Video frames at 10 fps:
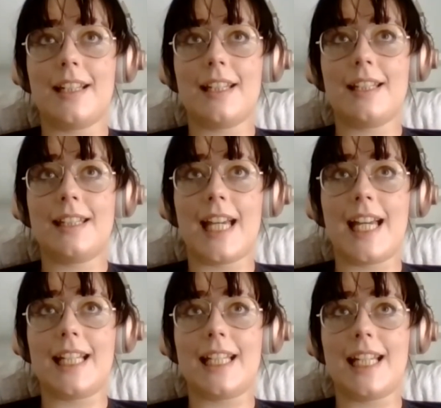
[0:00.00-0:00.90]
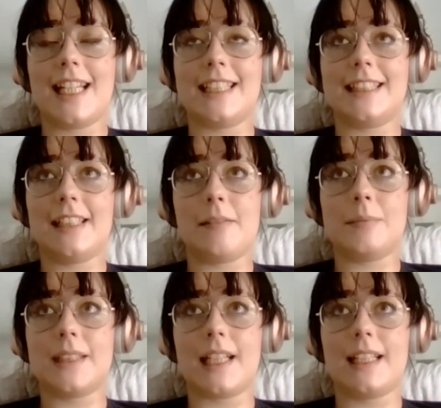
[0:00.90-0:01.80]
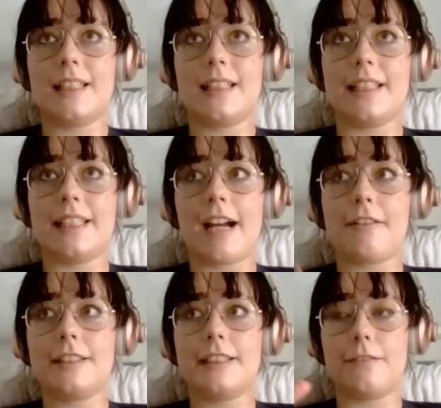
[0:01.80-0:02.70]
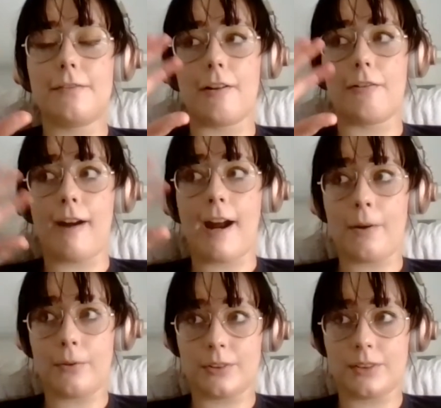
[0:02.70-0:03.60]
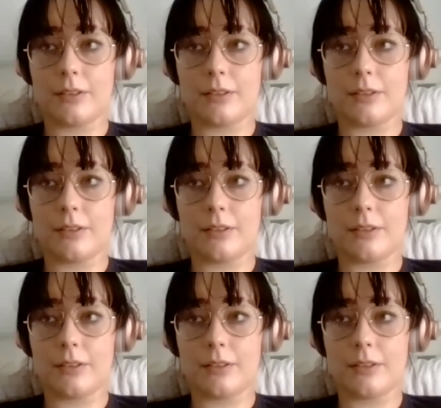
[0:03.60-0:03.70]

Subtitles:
then it seems like the narrative around